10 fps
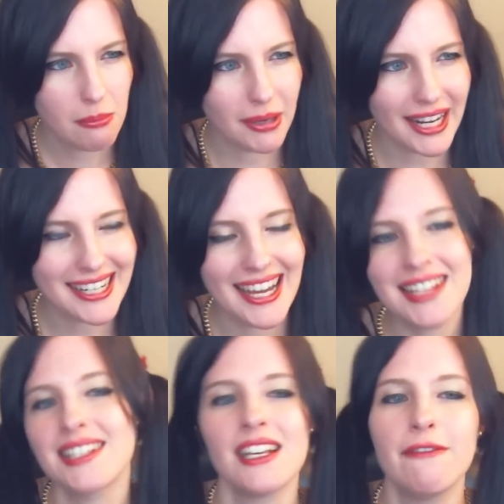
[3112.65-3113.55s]
but I
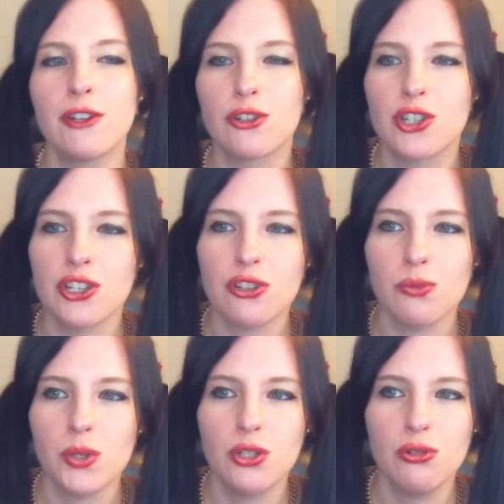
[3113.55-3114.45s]
guess if you're just
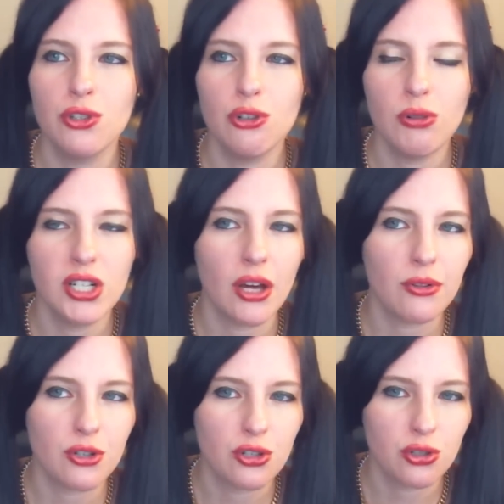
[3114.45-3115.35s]
going to do
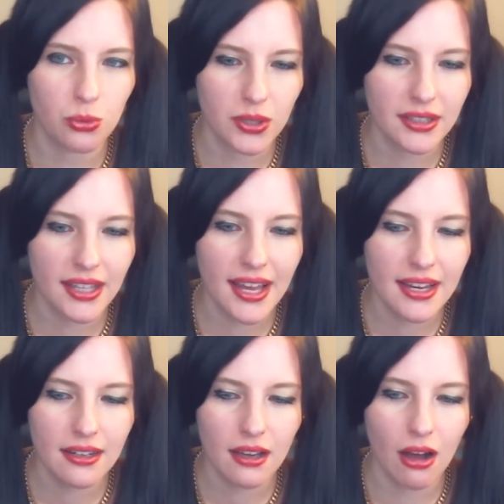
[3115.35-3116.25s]
another
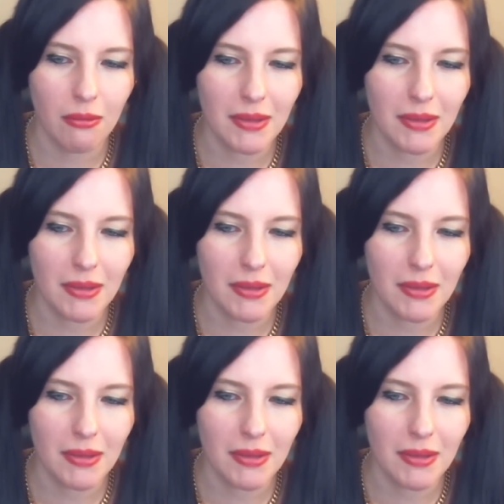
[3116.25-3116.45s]
storyline,